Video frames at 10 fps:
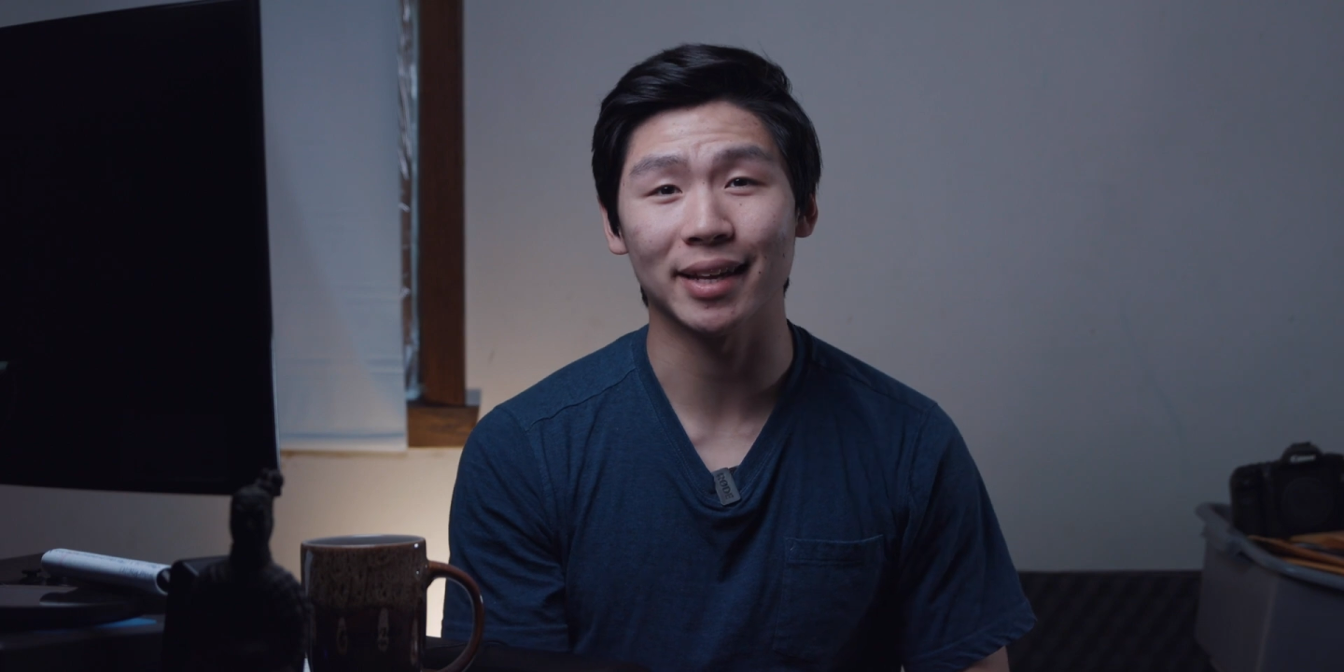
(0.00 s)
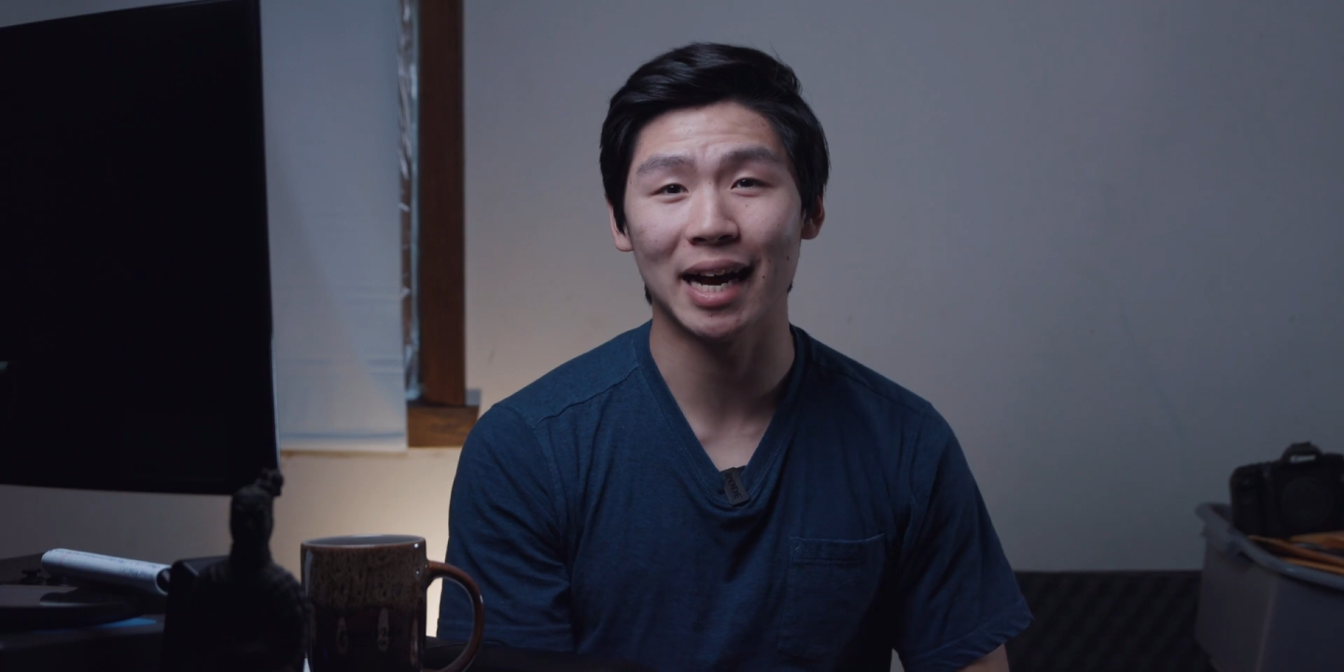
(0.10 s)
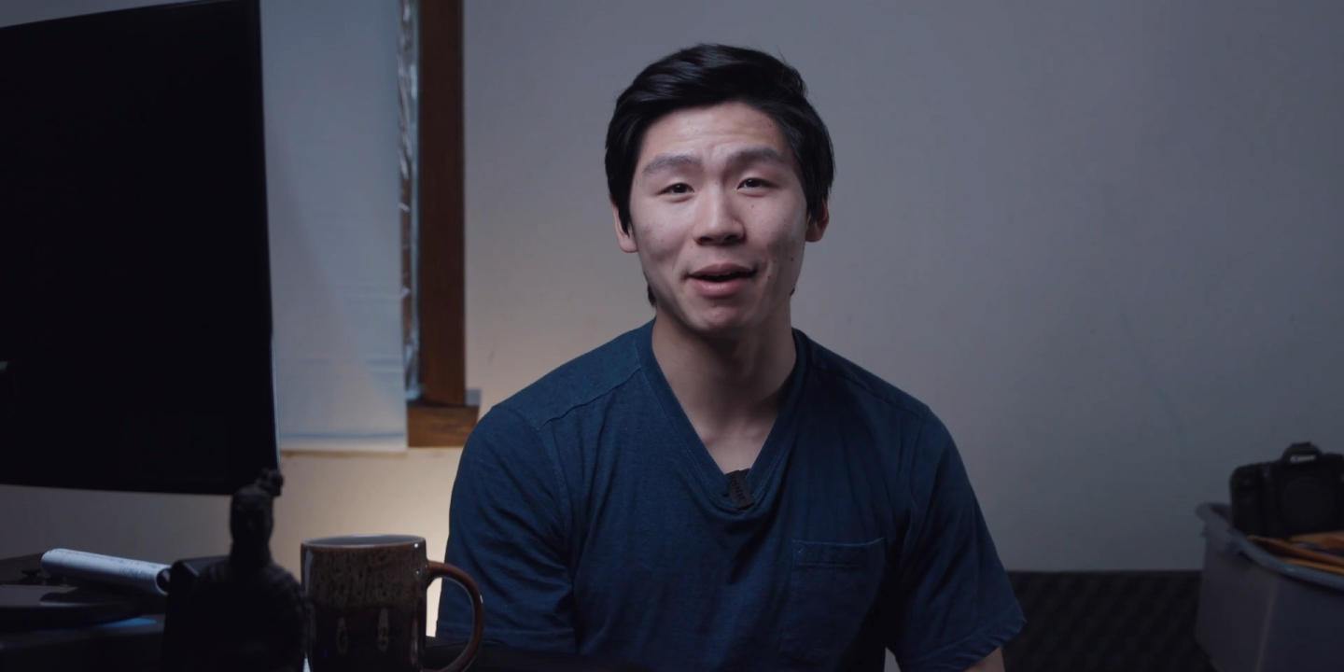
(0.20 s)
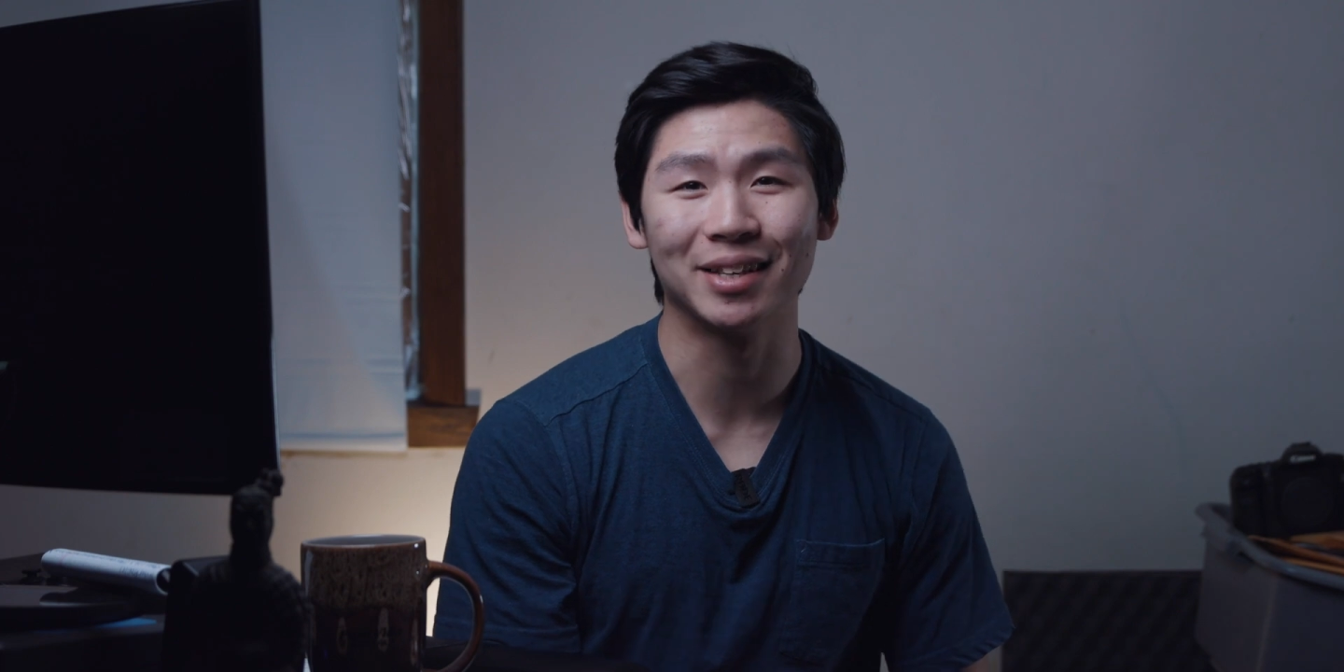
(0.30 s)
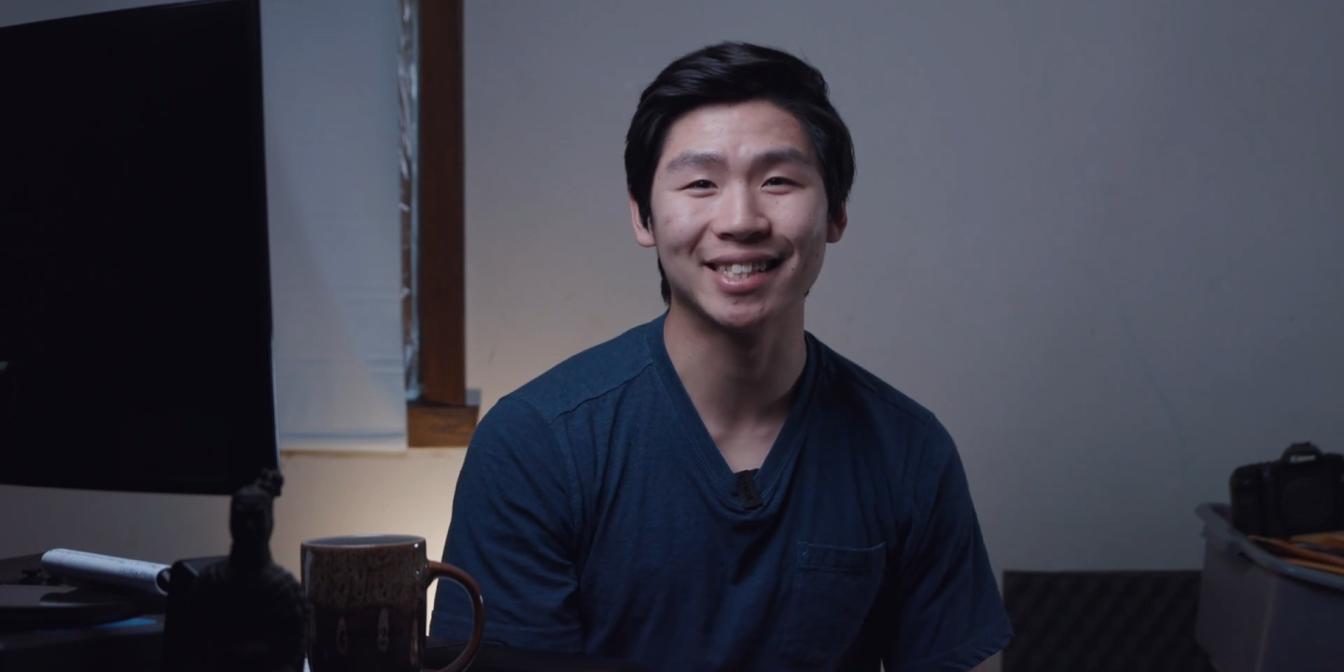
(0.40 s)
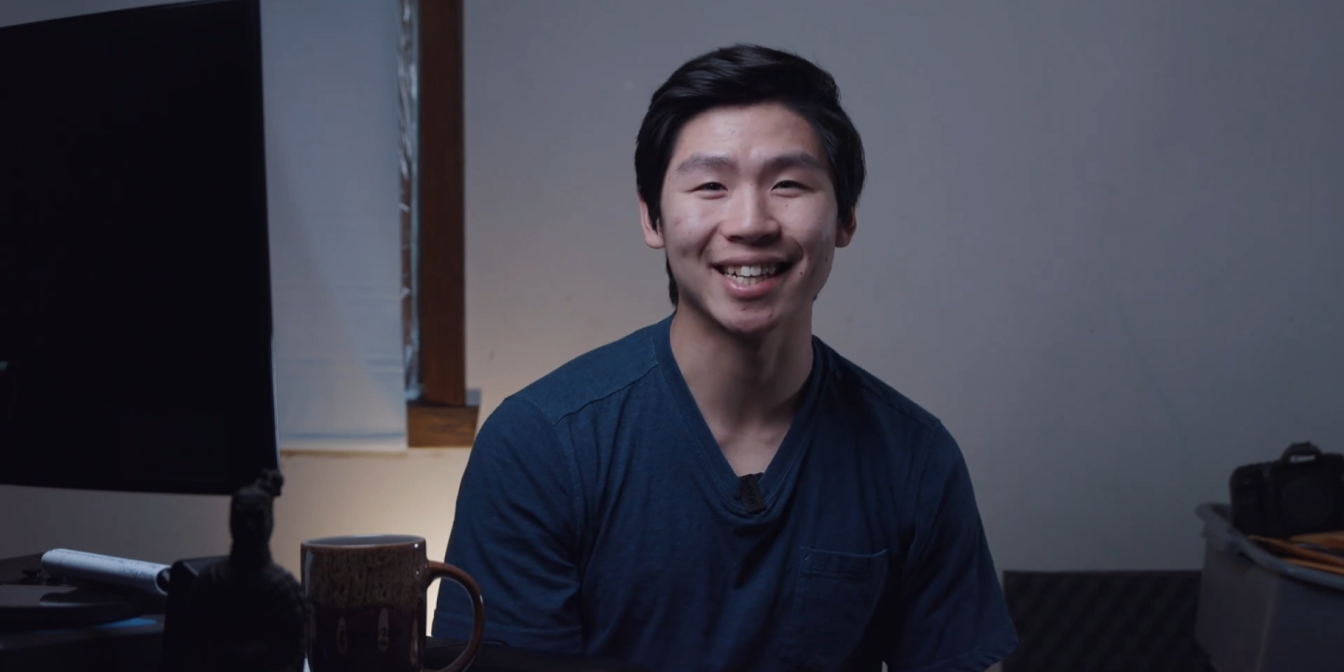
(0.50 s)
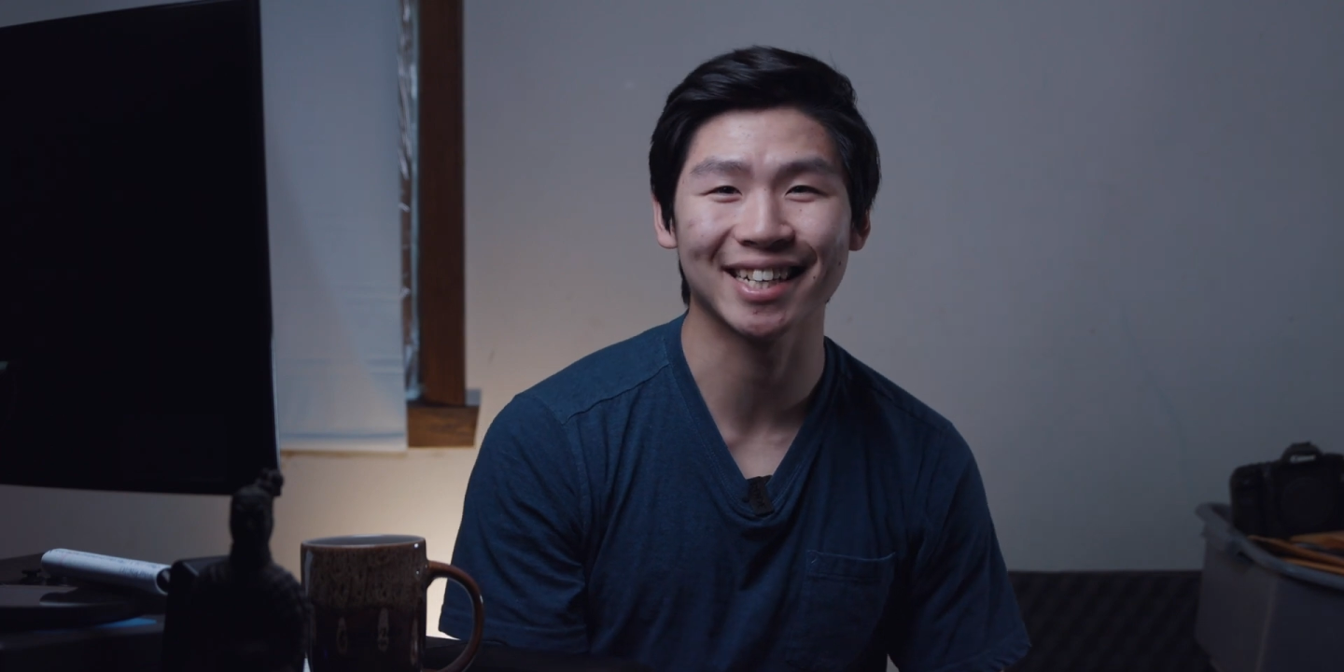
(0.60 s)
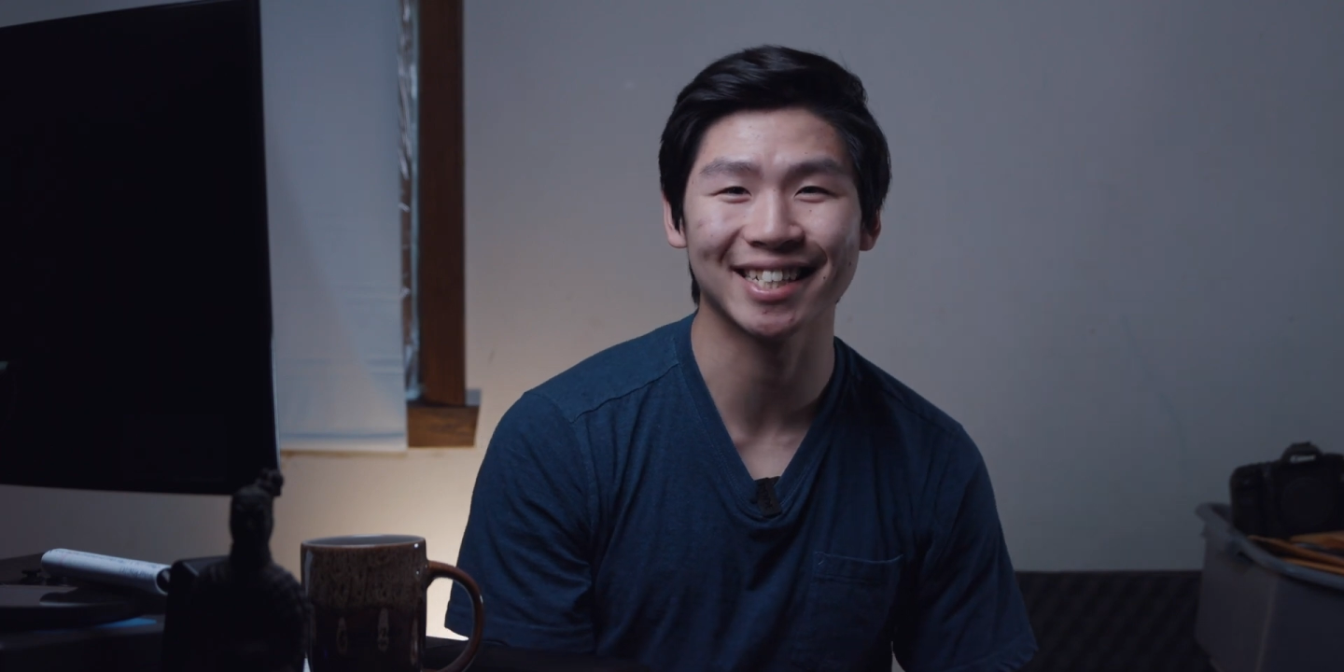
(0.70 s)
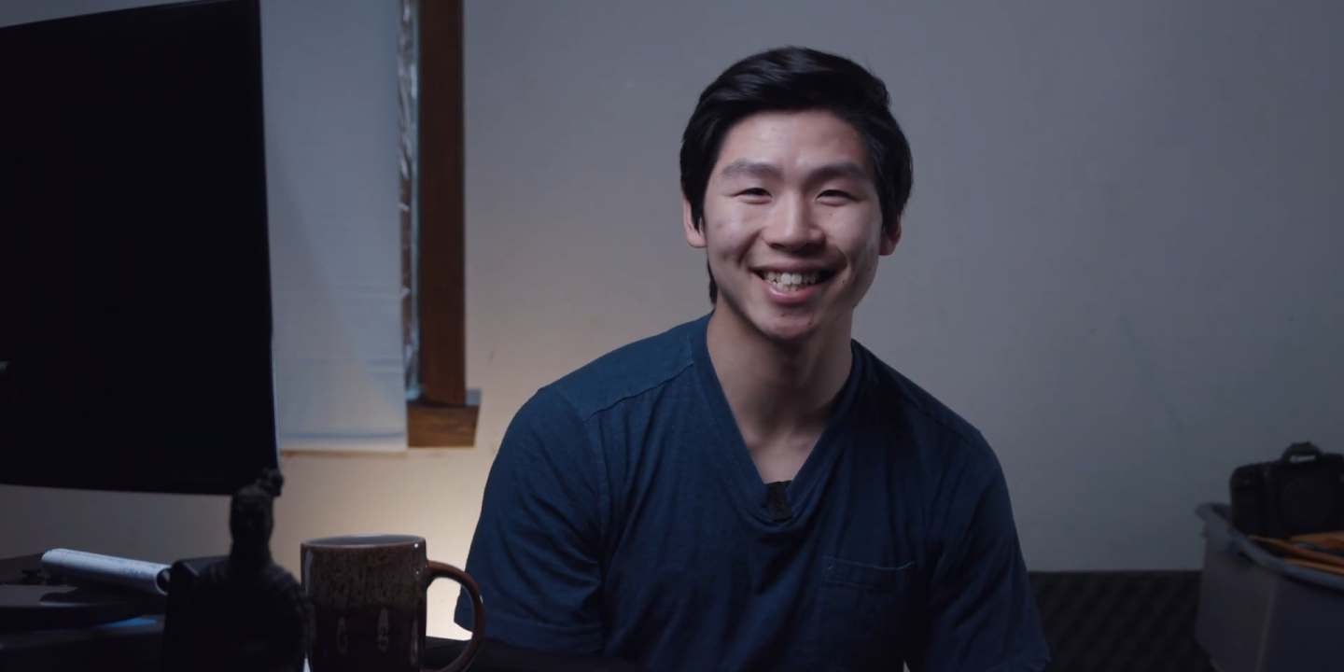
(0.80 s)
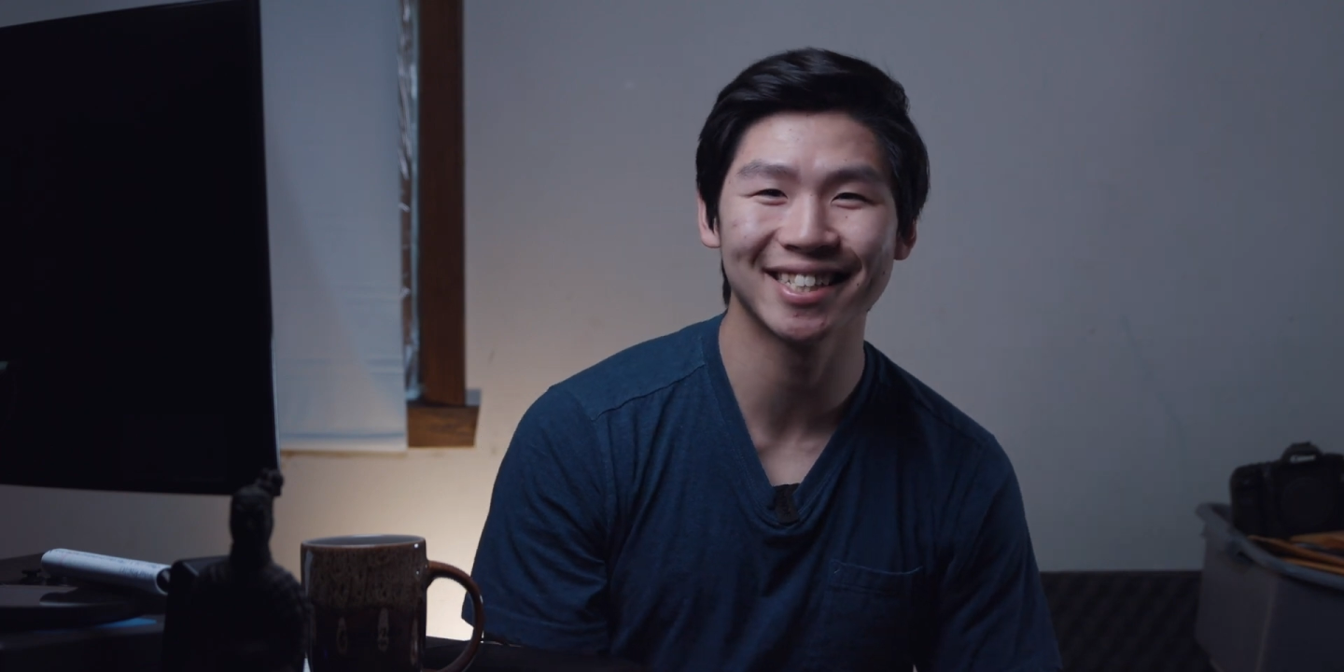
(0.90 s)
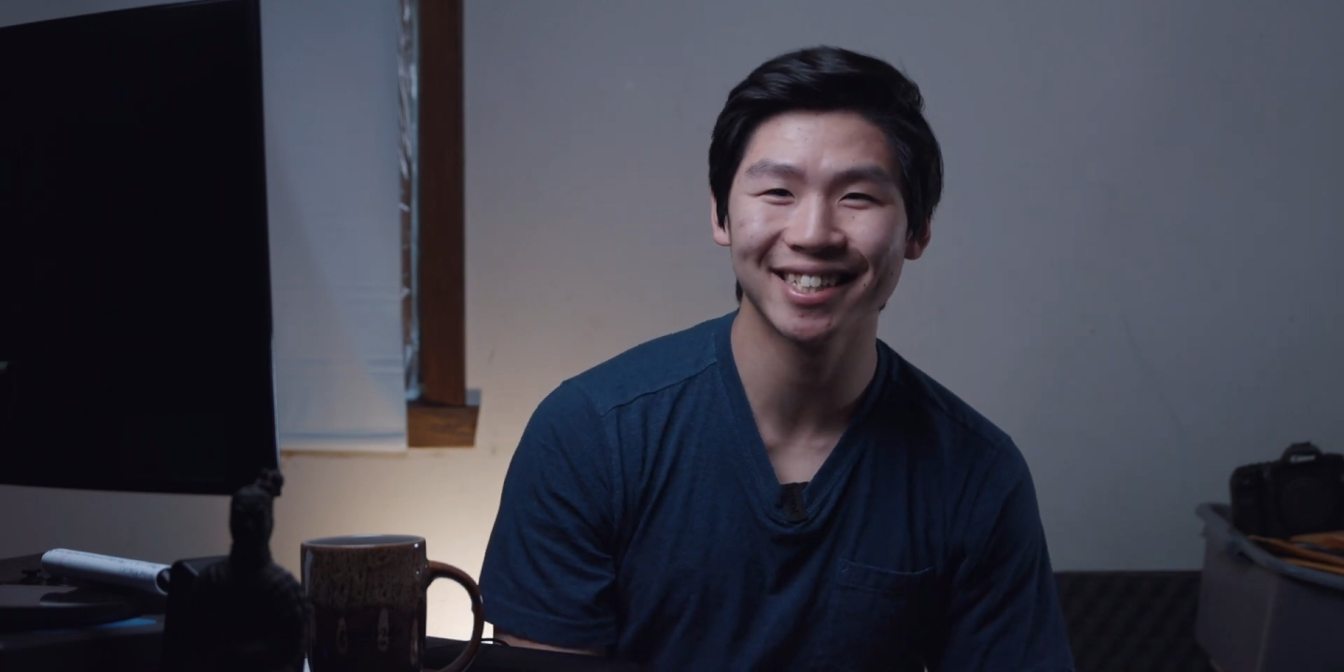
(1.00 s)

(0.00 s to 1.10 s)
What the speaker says: comment section.